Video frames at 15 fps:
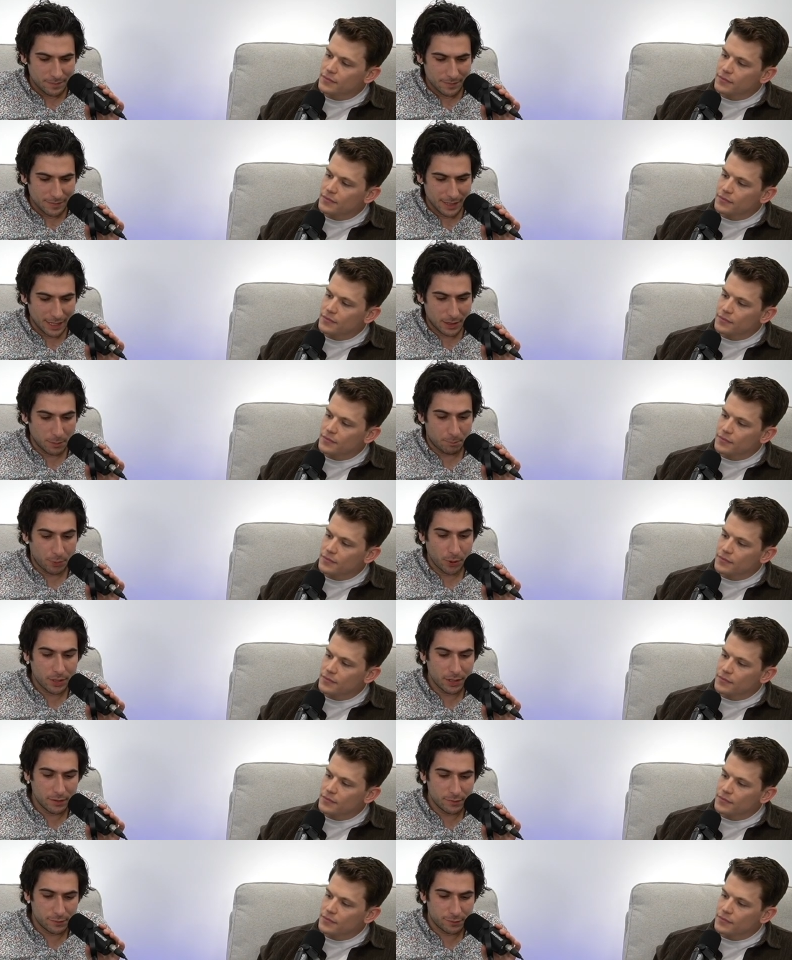Speaker 1: like the book
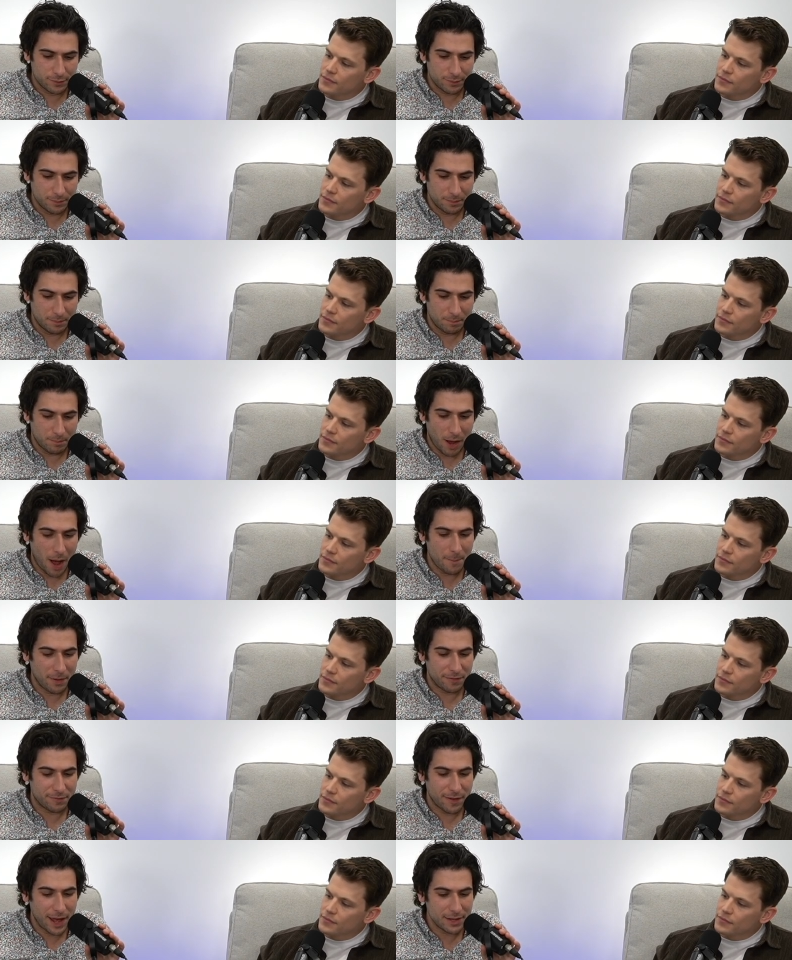of
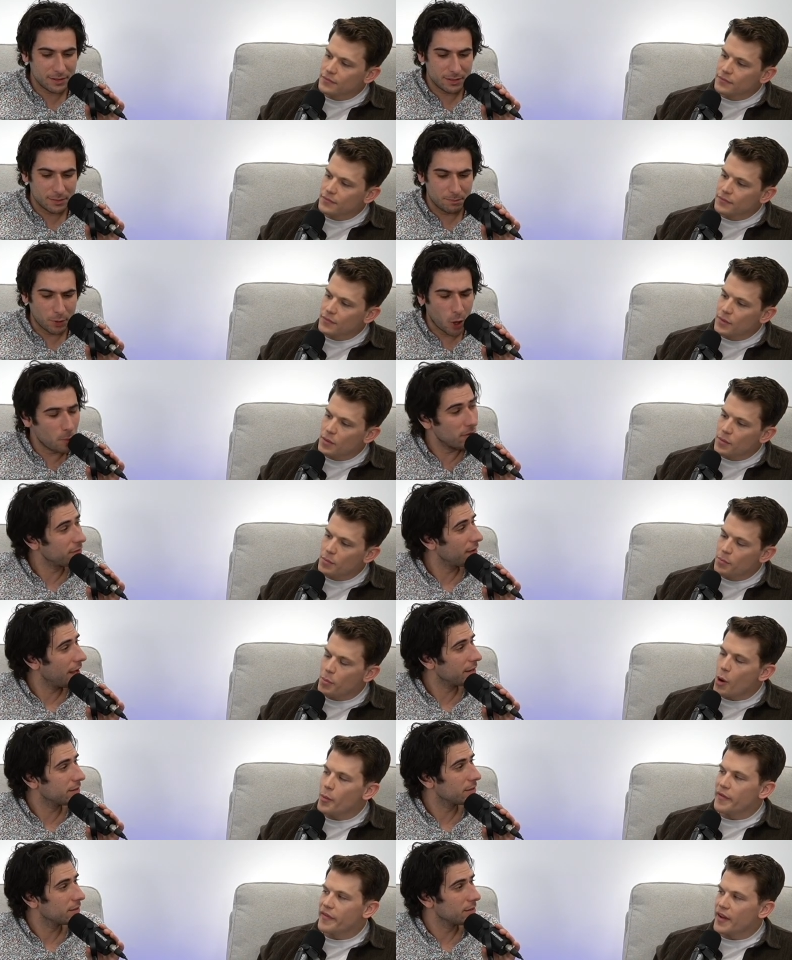Boba Fett, Boba Fett,
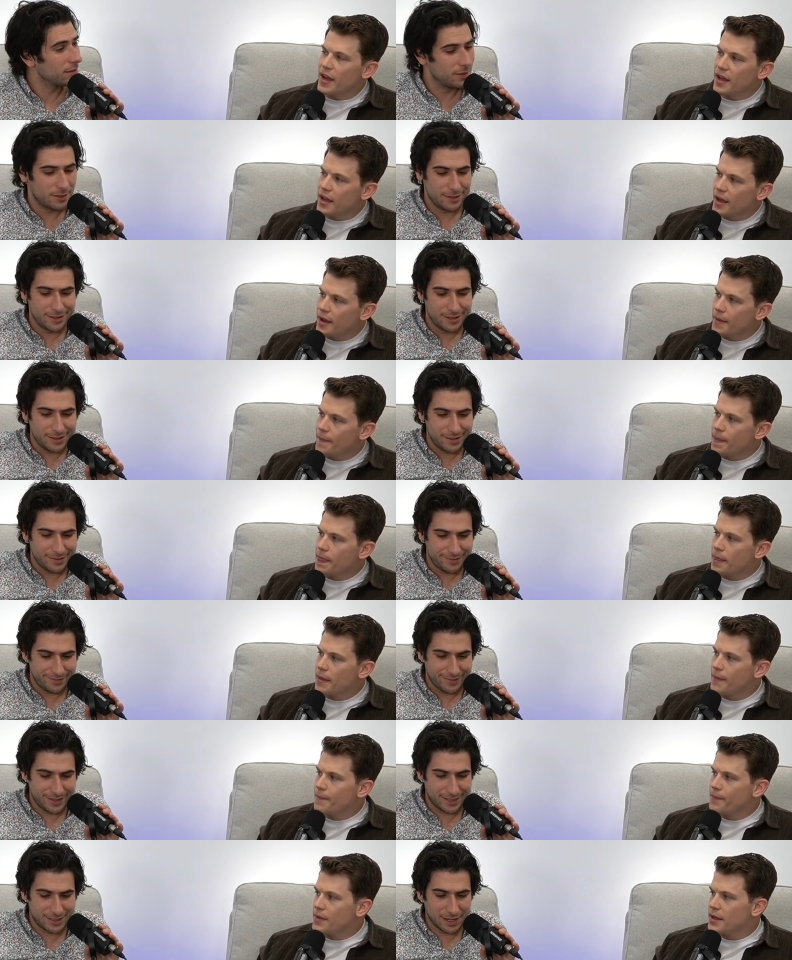Boba Fett, yeah.
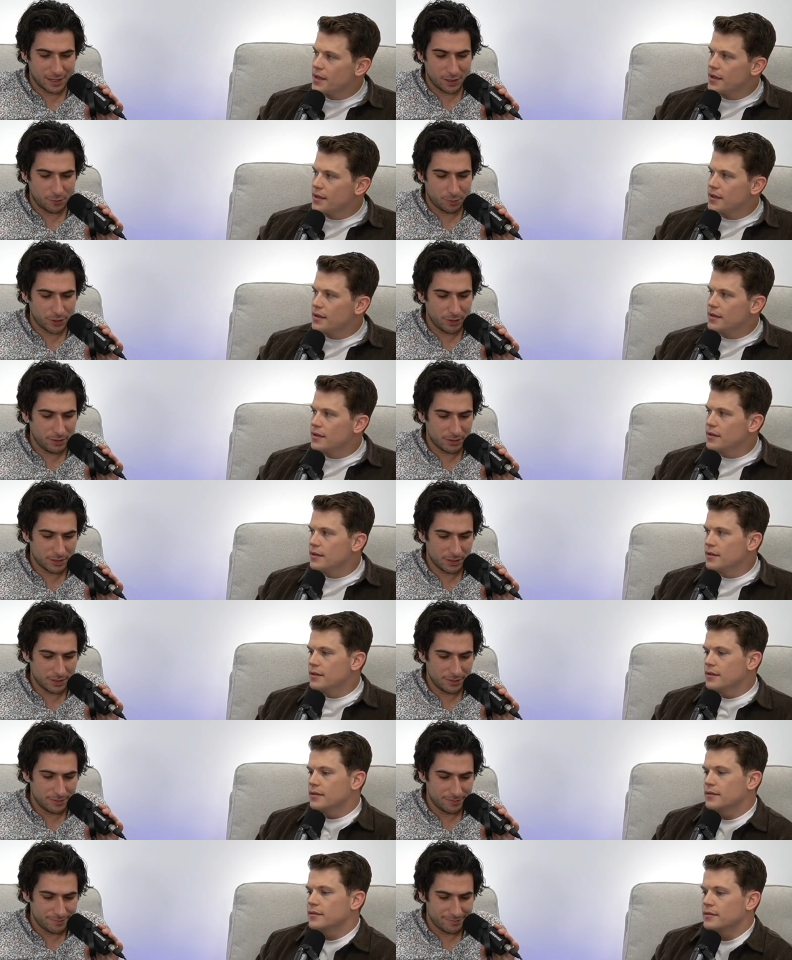Executive
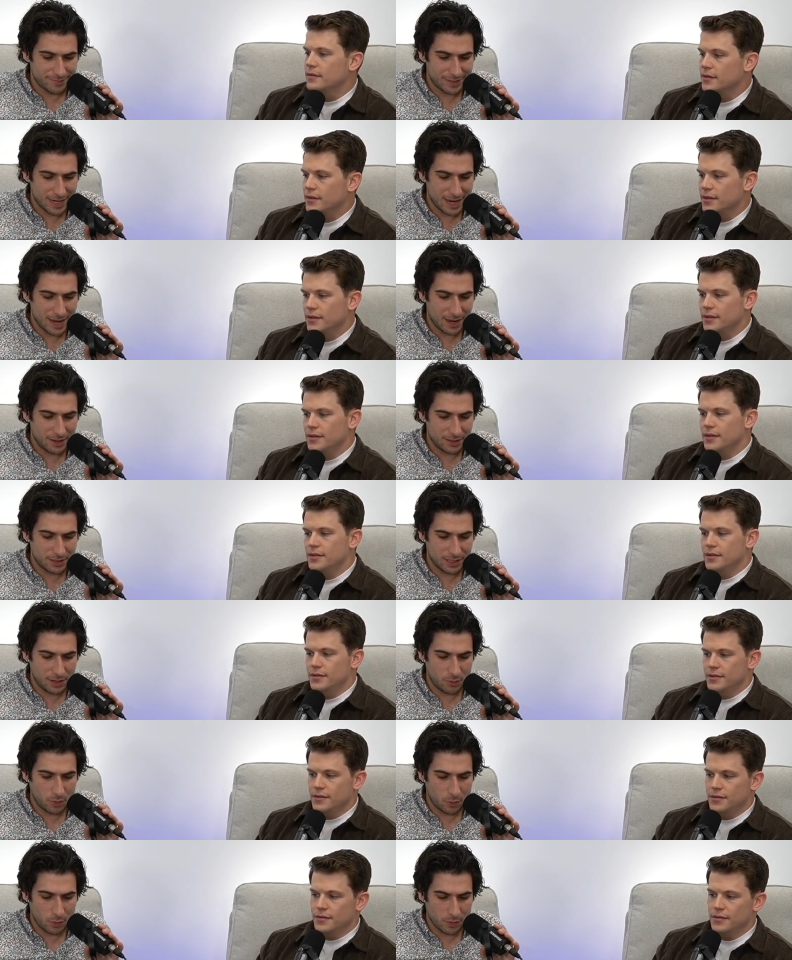producer yeah, let's
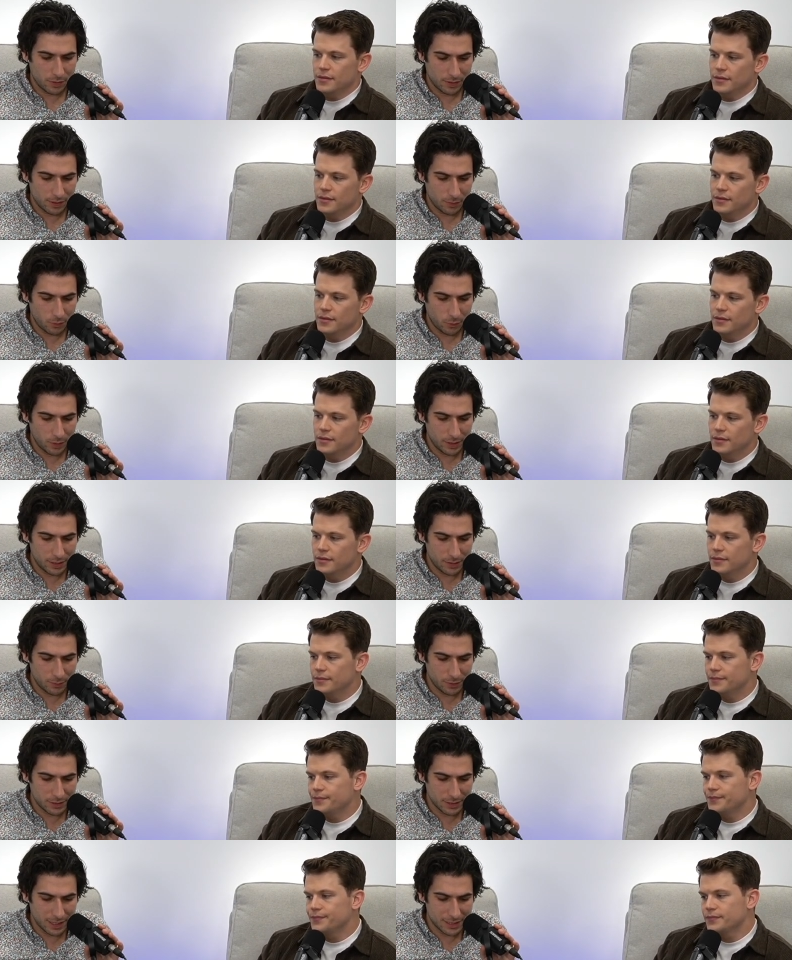see. Well, where
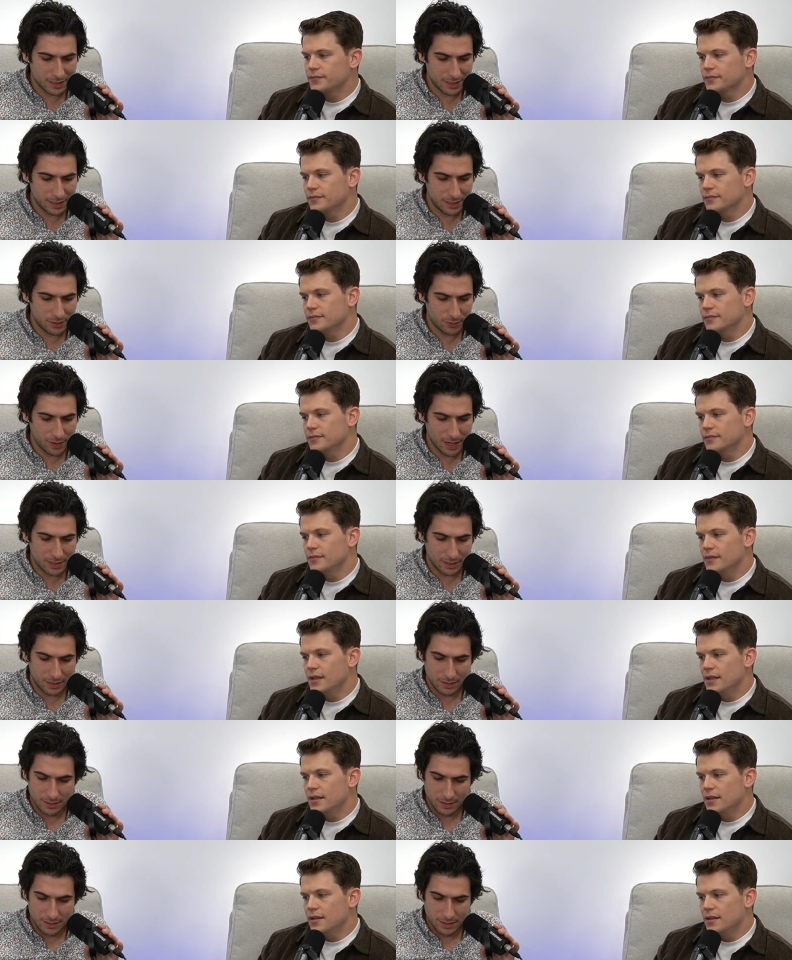what's the last thing he
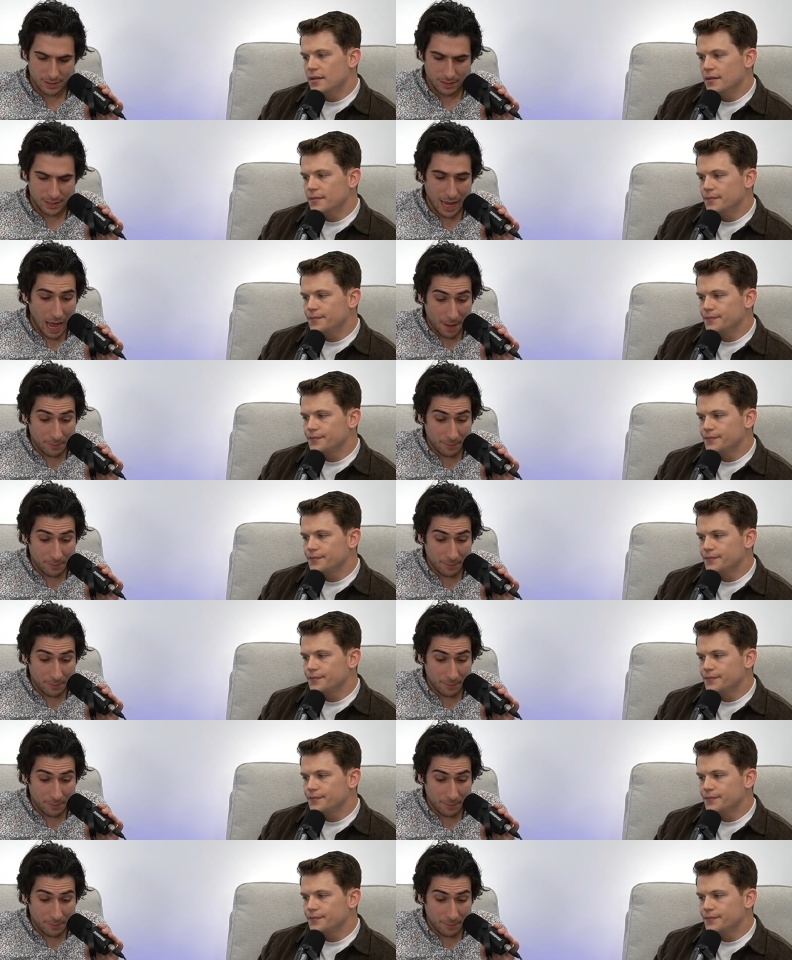directed? Yeah, I'm